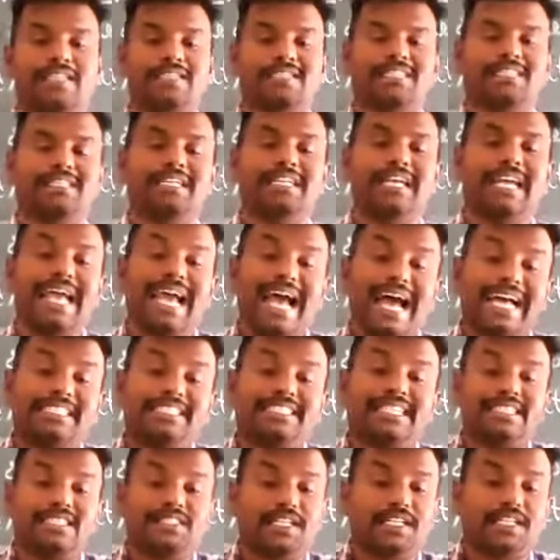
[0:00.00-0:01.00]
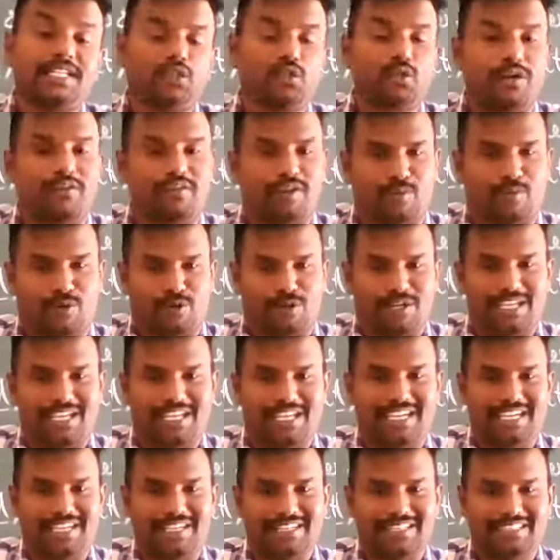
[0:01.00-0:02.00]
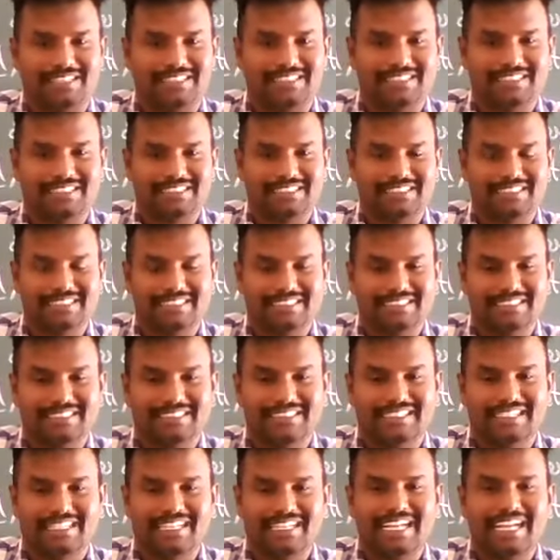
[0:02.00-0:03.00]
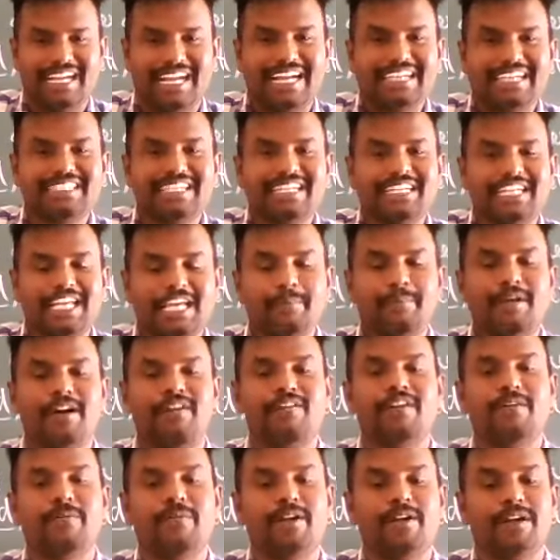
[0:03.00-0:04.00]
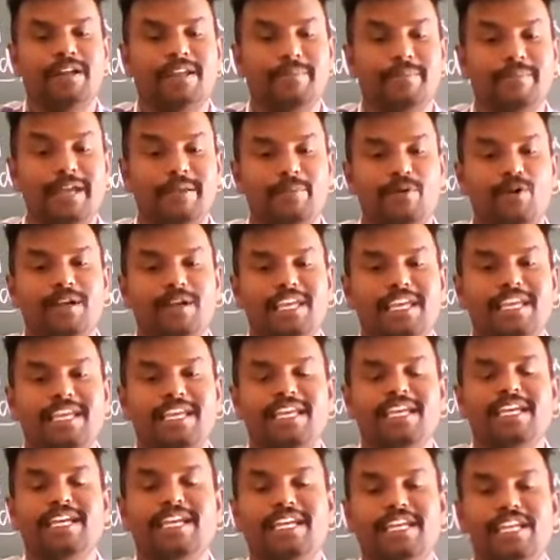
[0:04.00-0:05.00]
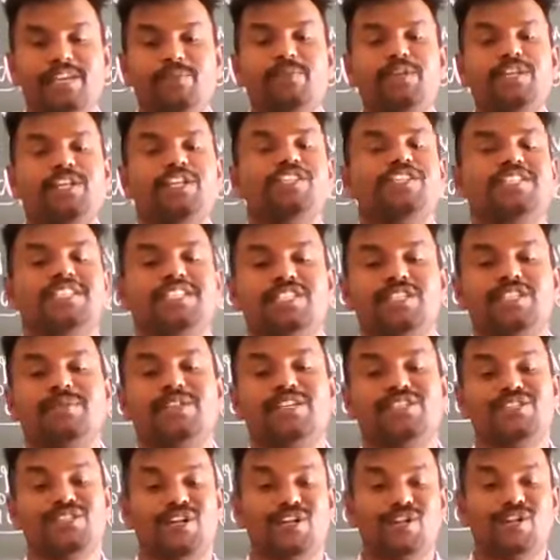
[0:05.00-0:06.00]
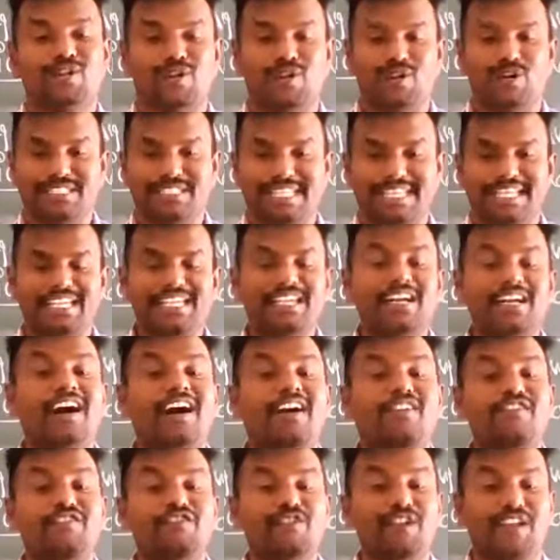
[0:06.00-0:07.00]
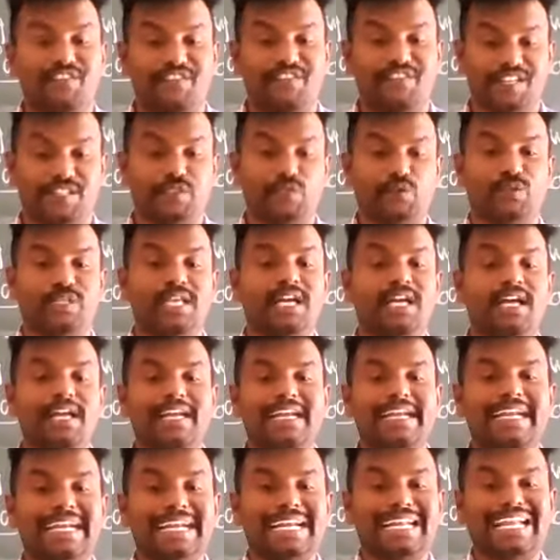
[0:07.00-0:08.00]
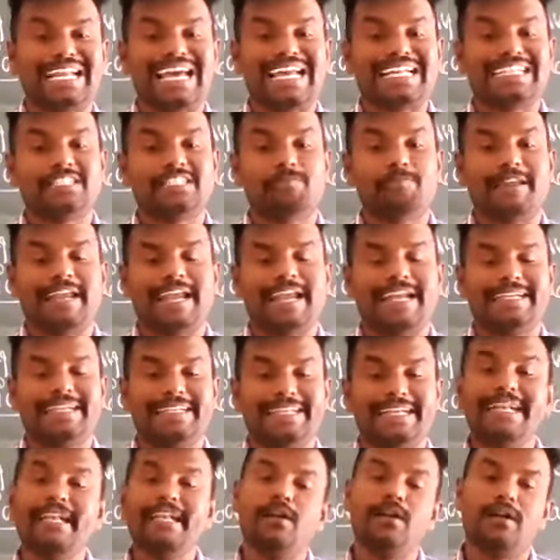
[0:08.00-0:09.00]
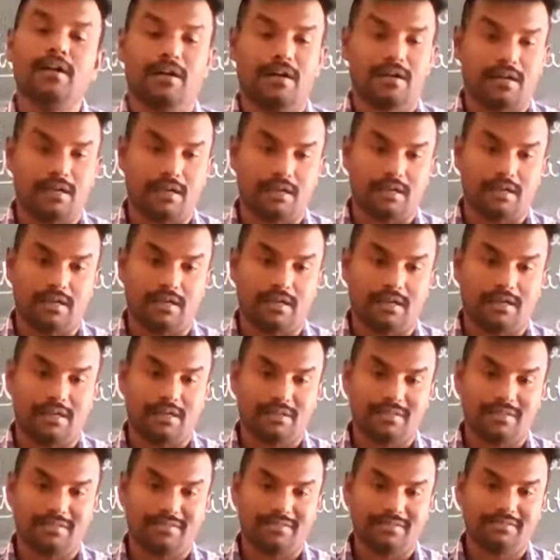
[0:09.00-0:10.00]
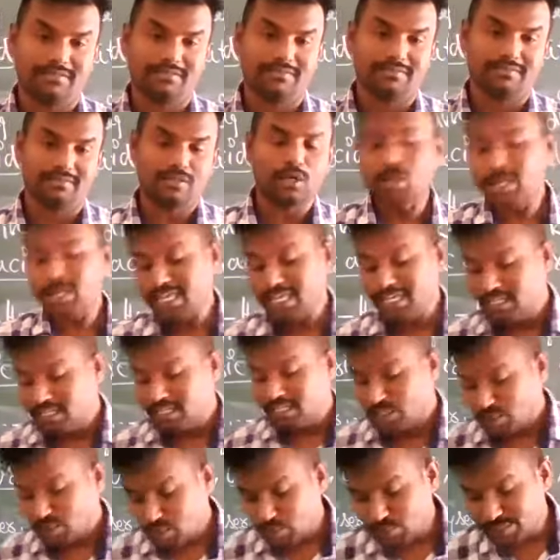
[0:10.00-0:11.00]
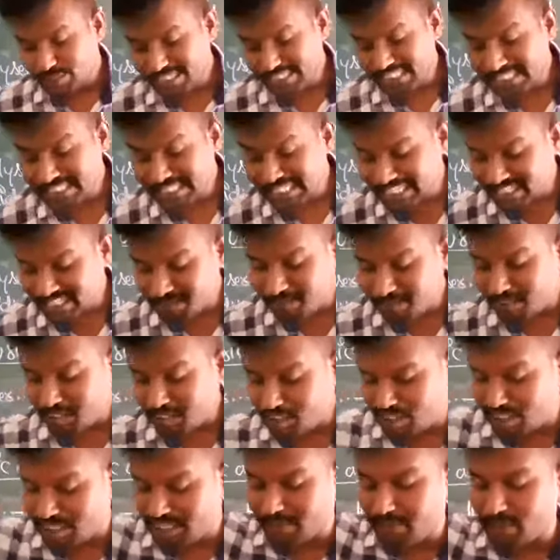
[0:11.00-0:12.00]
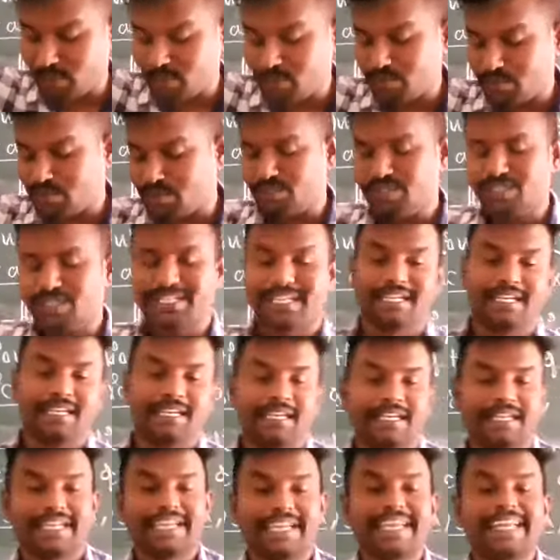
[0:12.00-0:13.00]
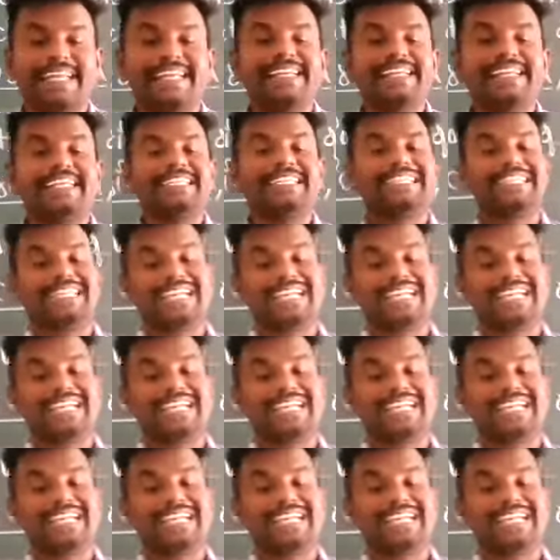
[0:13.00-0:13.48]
is adjusted to our body. At that time, my body immunity system does not cause any harmful effects to the transplanted organ. Okay, so this is the explanation about kidney